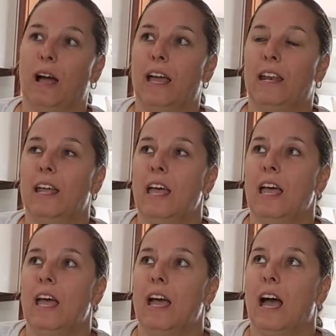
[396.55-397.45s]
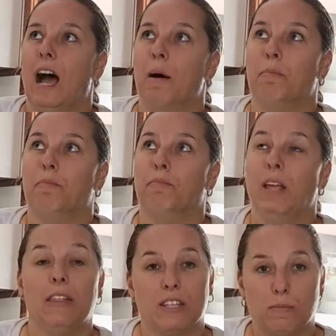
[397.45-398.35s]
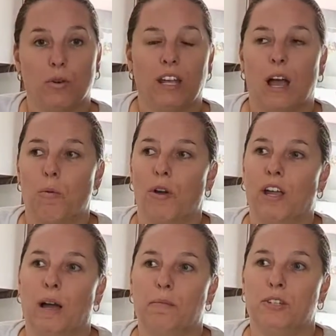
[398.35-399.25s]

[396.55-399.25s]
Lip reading: And yeah, this morning I woke up